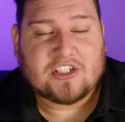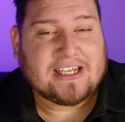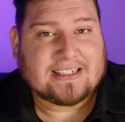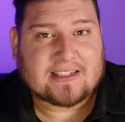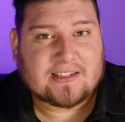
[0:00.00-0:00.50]

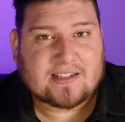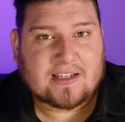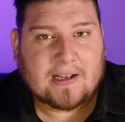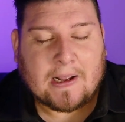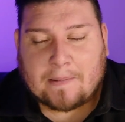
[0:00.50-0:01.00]
Jesus.
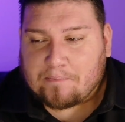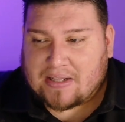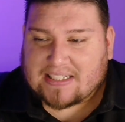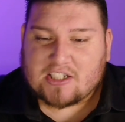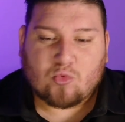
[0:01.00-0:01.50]

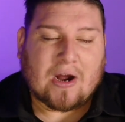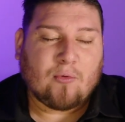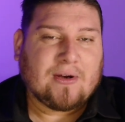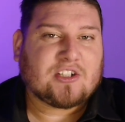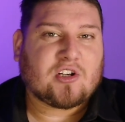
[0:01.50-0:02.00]
This is why
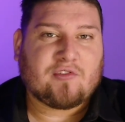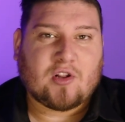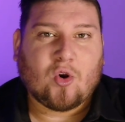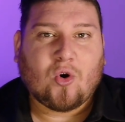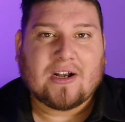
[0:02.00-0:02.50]
we serve
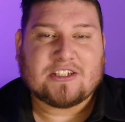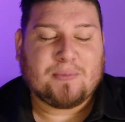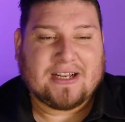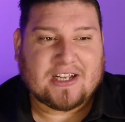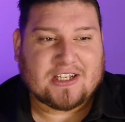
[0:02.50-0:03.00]
the Lord, is
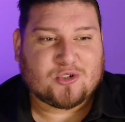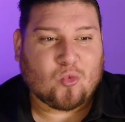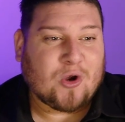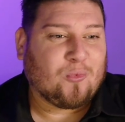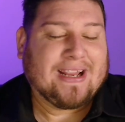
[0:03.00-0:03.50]
because
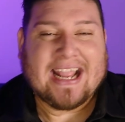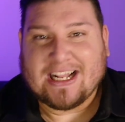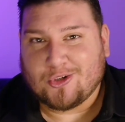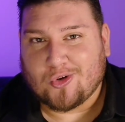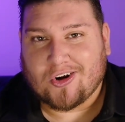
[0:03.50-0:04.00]
one, we
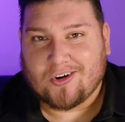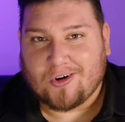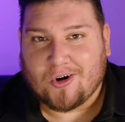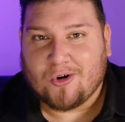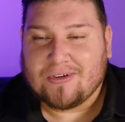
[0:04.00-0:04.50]
can't do it on
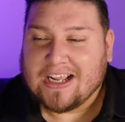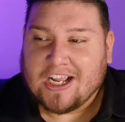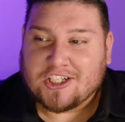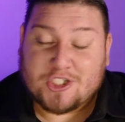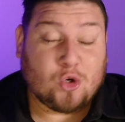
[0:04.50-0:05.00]
our own.
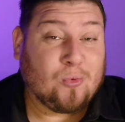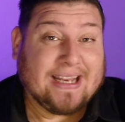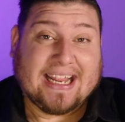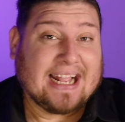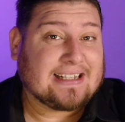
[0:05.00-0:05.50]
Two, we
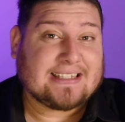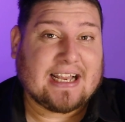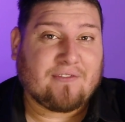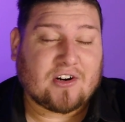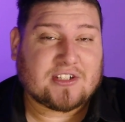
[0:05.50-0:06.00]
can't
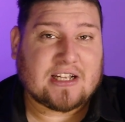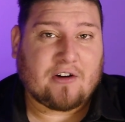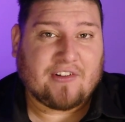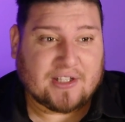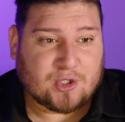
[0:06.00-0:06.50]
save
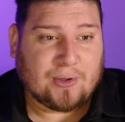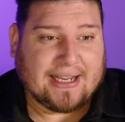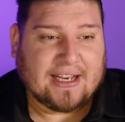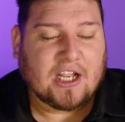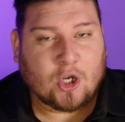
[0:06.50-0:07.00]
ourselves. And
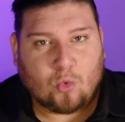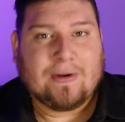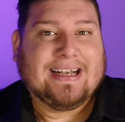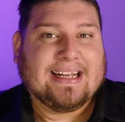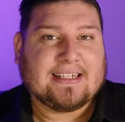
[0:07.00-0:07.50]
three,
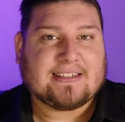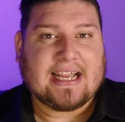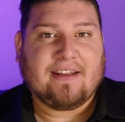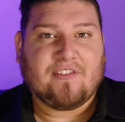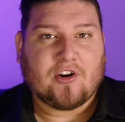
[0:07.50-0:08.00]
we need a
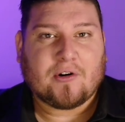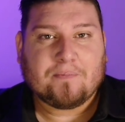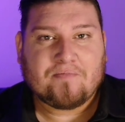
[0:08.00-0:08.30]
Savior.